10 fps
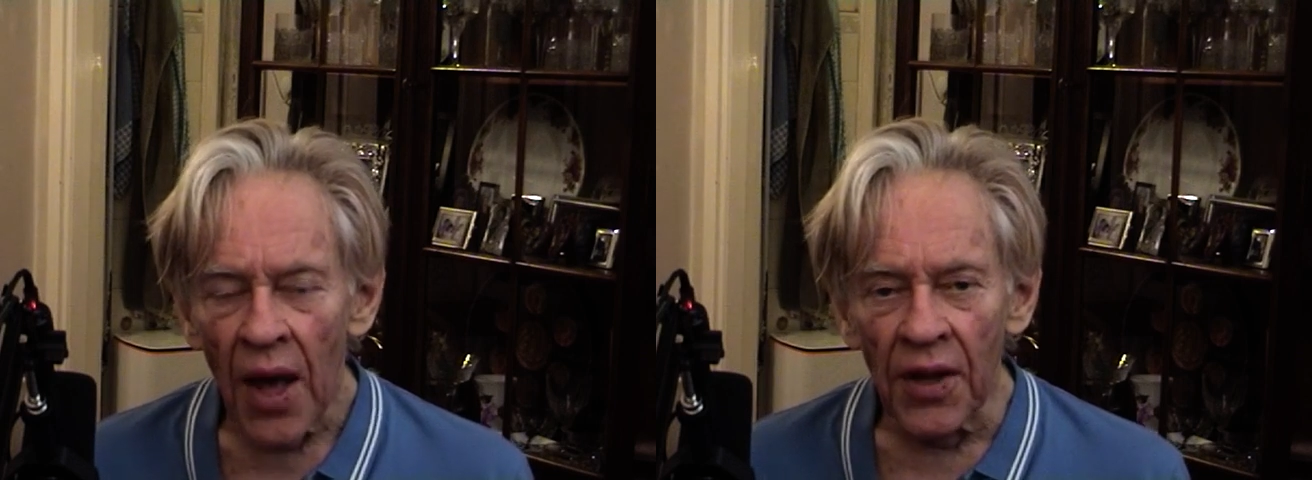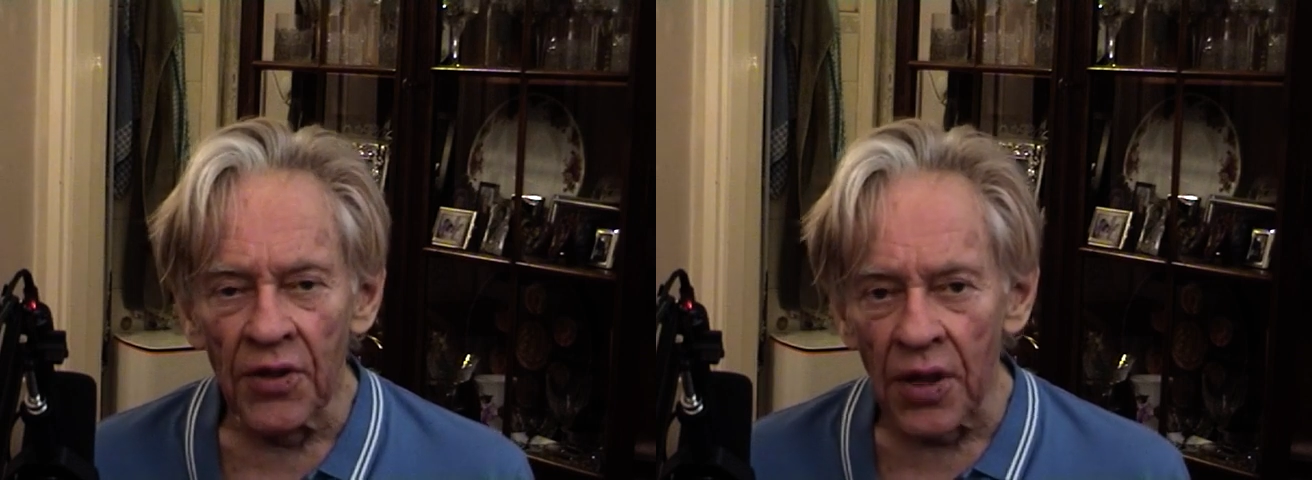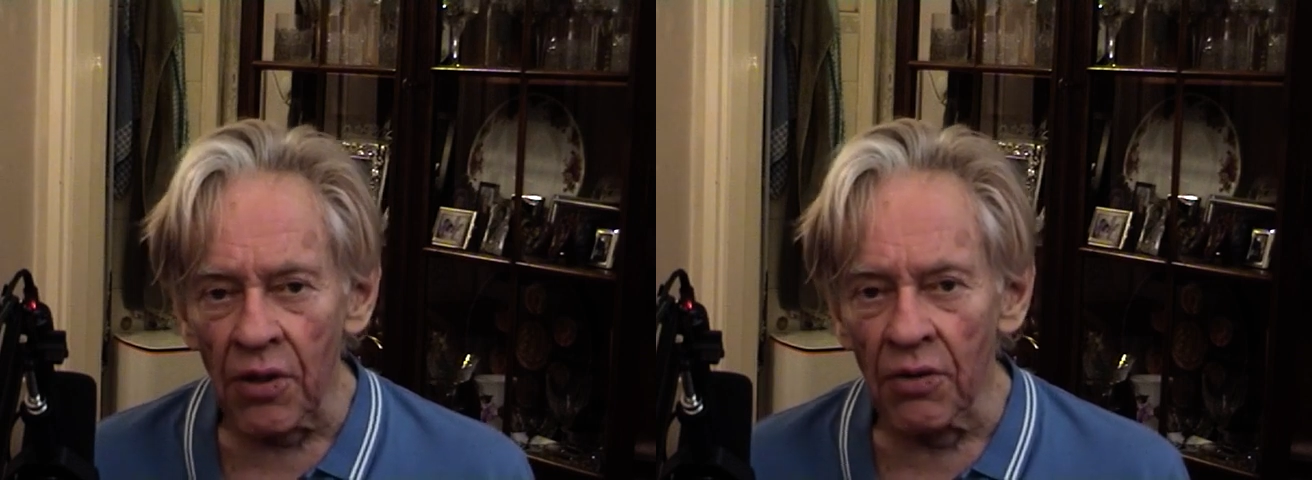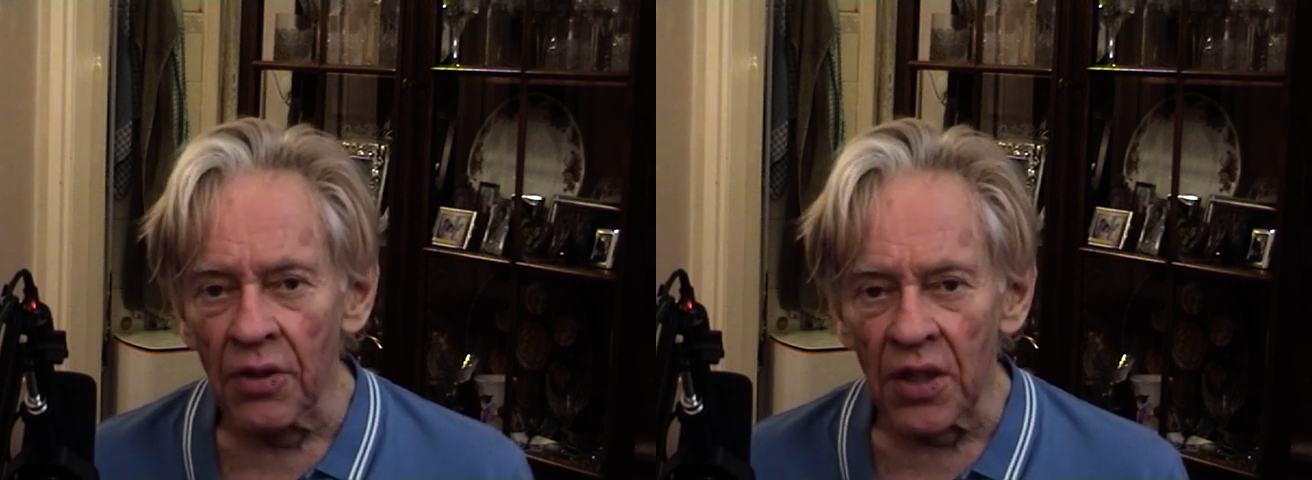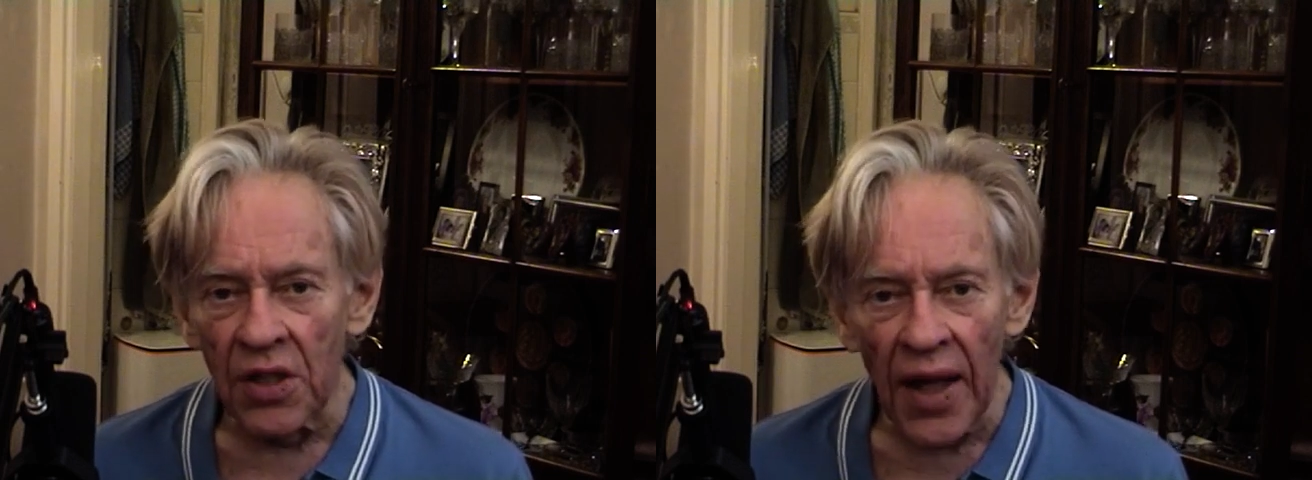and 300
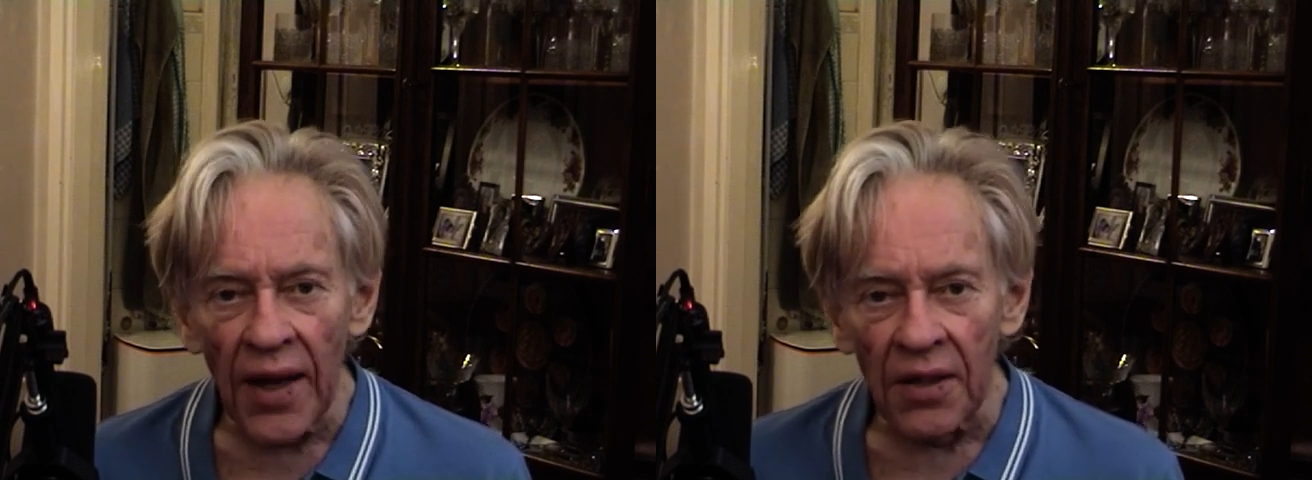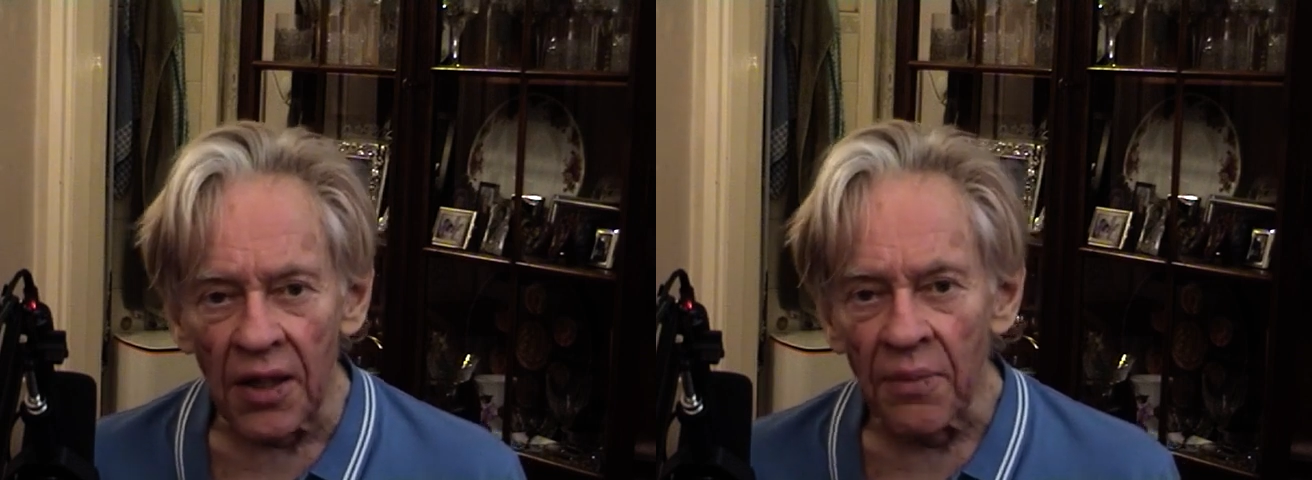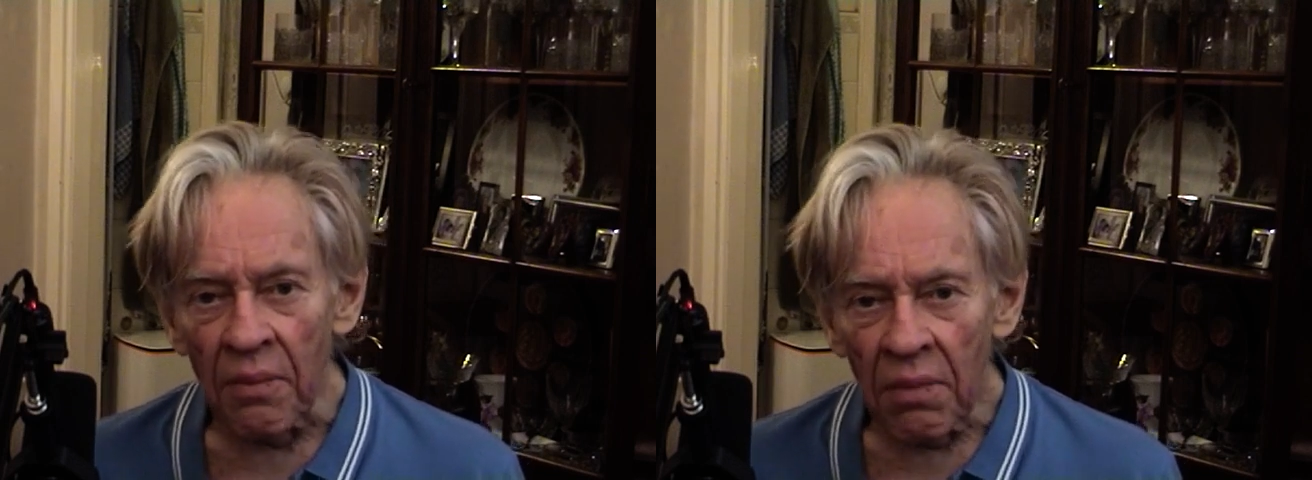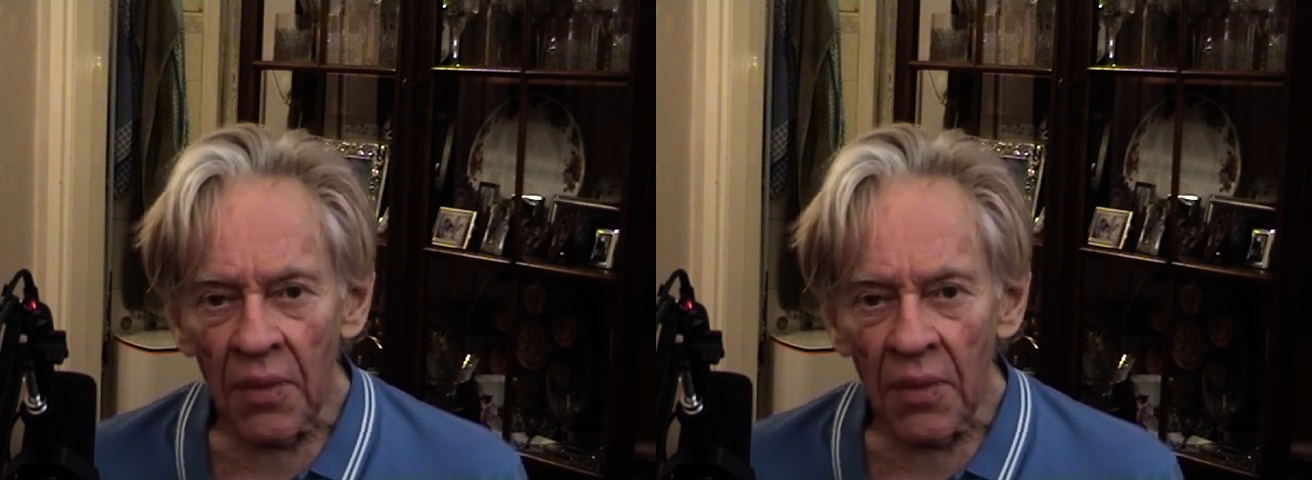years later